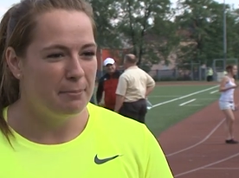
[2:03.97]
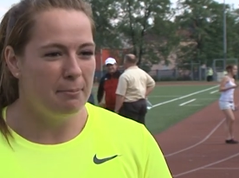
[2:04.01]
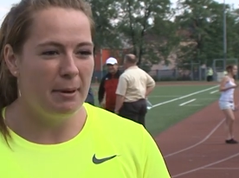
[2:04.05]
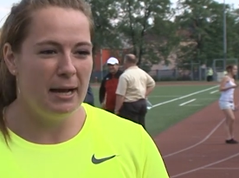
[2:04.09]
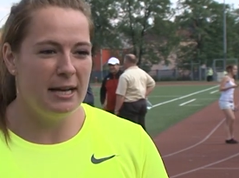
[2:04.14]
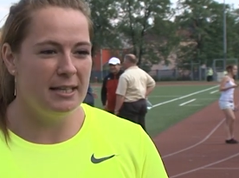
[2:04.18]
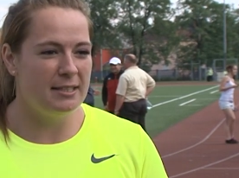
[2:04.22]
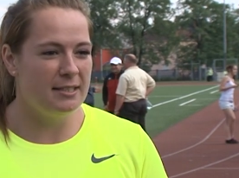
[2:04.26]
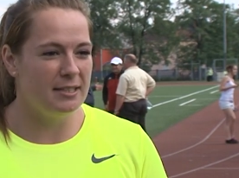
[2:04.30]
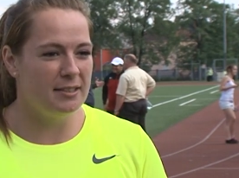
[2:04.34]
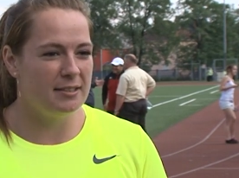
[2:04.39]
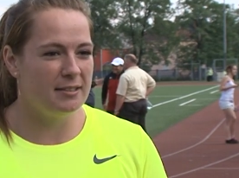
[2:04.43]
My
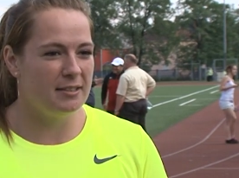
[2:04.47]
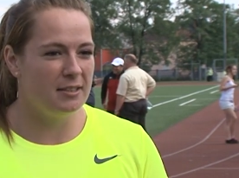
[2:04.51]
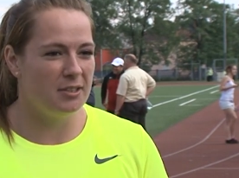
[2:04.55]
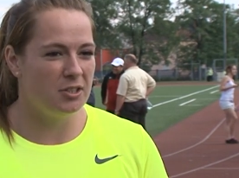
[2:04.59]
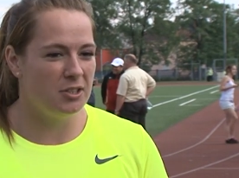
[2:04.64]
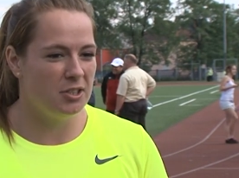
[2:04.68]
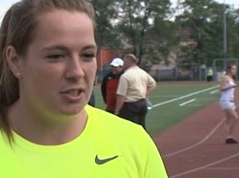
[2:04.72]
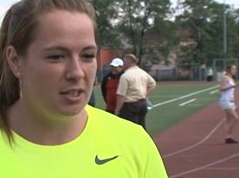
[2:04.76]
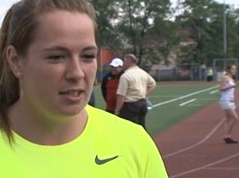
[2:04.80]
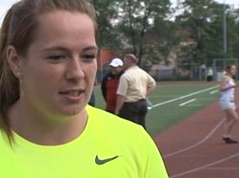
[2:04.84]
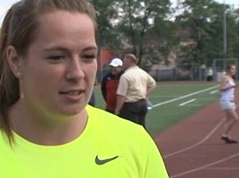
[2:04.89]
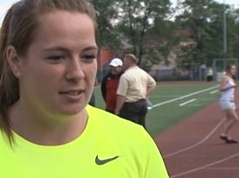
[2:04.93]
sister,
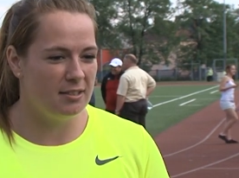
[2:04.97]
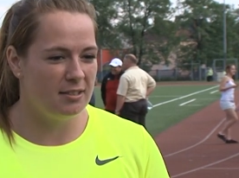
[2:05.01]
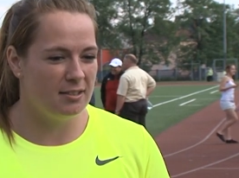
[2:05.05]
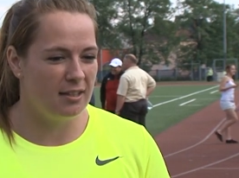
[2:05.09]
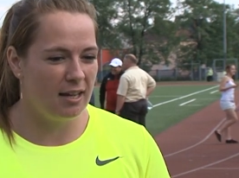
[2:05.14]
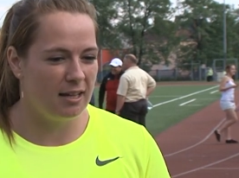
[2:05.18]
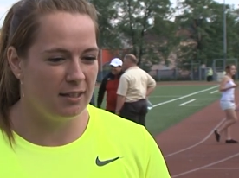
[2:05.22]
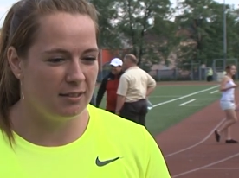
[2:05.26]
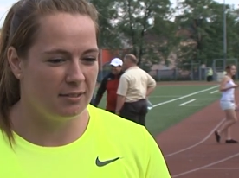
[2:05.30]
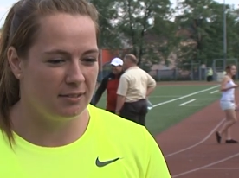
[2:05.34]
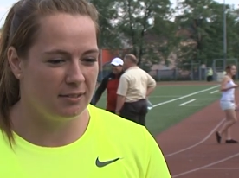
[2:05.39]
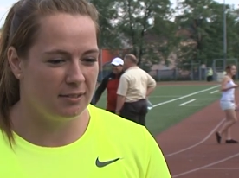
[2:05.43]
she is
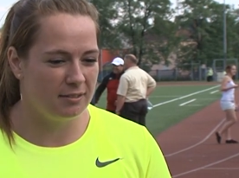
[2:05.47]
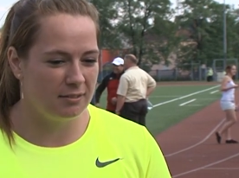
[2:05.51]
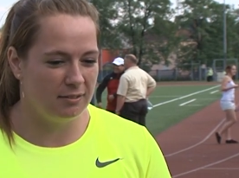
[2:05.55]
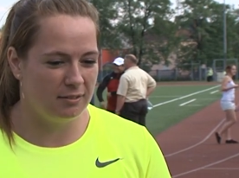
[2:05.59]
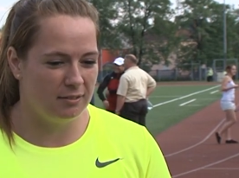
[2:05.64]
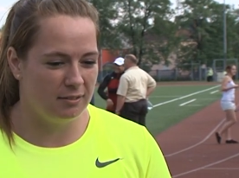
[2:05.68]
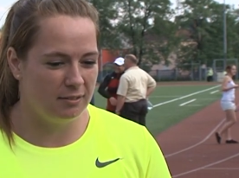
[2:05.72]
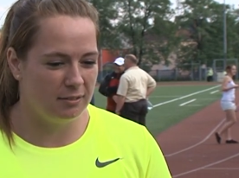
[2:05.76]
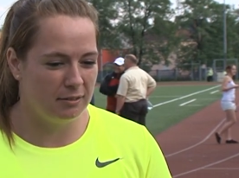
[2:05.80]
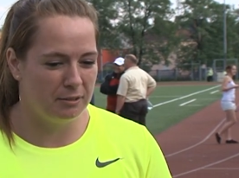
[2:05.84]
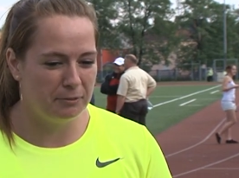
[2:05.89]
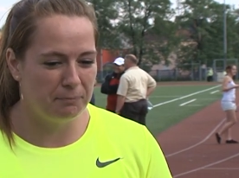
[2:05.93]
not.
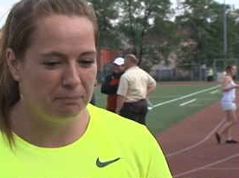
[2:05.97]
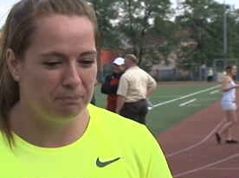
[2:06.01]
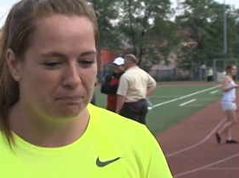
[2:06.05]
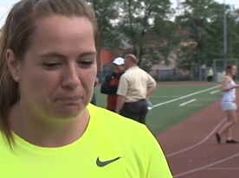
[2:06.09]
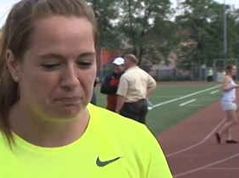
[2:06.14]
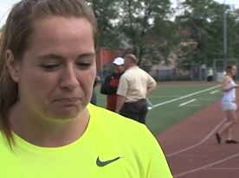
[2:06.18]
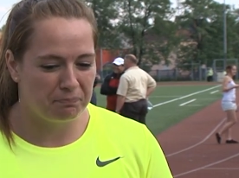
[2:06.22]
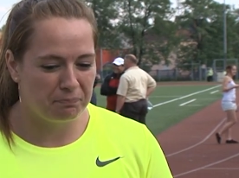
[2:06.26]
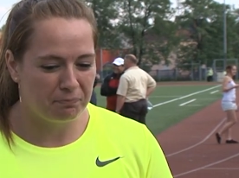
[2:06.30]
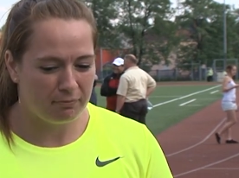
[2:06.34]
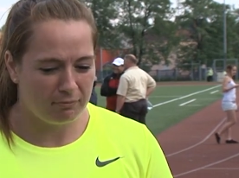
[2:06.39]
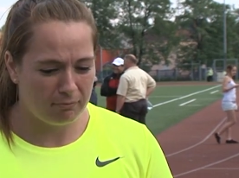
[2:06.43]
Um,
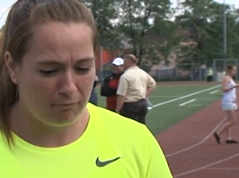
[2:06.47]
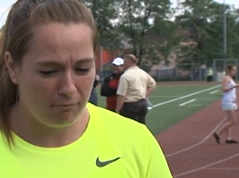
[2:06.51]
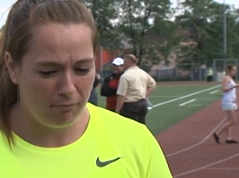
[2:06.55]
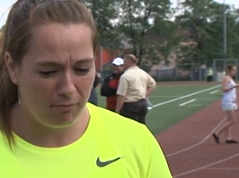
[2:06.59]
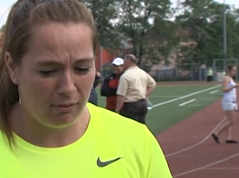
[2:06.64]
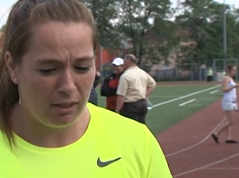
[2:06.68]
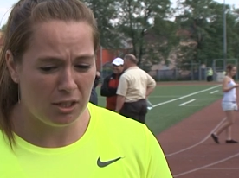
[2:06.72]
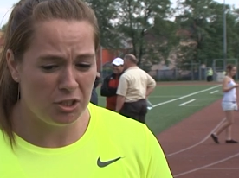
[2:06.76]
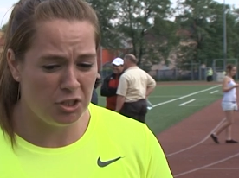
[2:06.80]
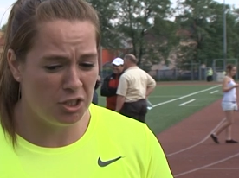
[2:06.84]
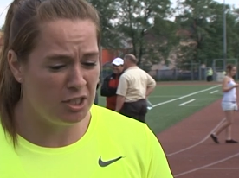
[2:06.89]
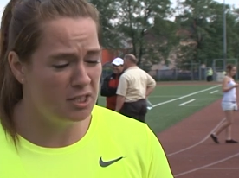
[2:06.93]

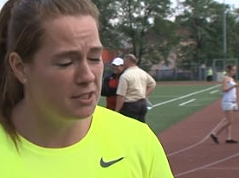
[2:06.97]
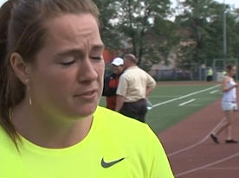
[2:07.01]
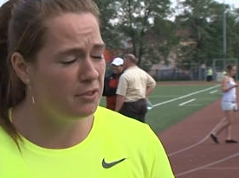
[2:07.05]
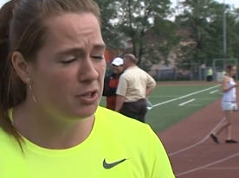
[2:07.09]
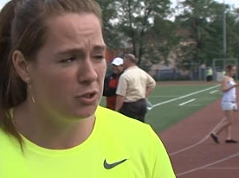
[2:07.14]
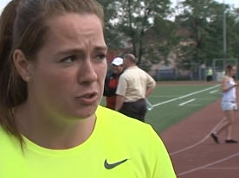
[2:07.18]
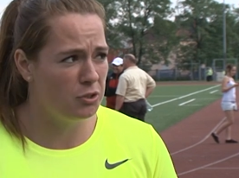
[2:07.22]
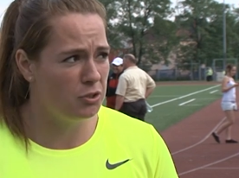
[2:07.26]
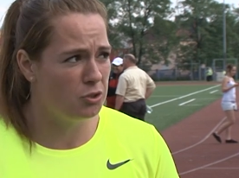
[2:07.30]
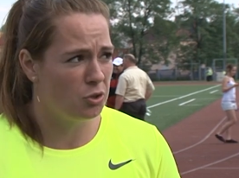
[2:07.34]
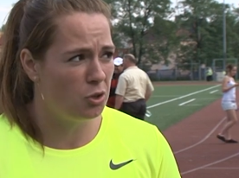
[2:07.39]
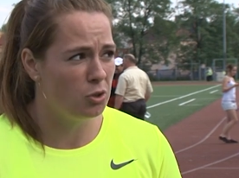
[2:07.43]
she is
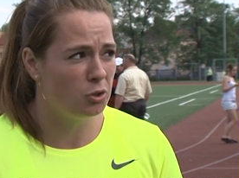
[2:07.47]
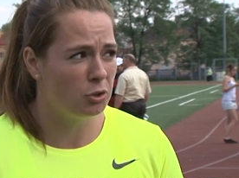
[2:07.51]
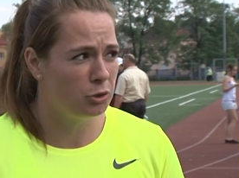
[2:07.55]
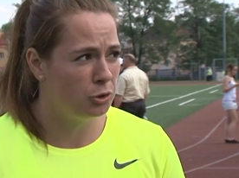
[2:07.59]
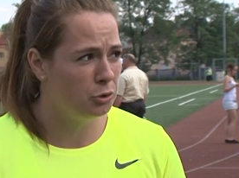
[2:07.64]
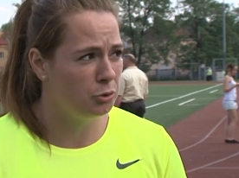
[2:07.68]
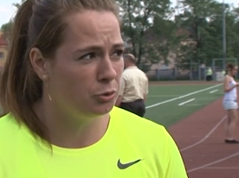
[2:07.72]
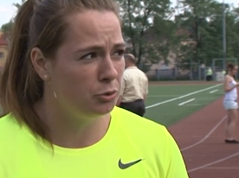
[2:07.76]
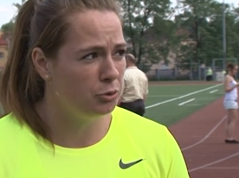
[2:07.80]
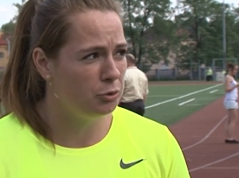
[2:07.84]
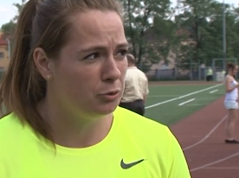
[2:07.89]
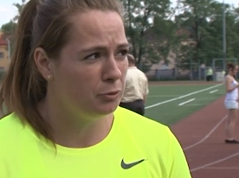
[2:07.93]
very strong
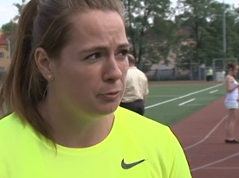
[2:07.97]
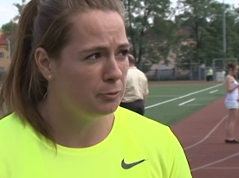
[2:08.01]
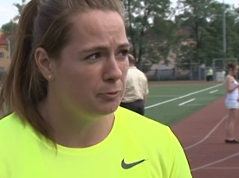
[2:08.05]
too.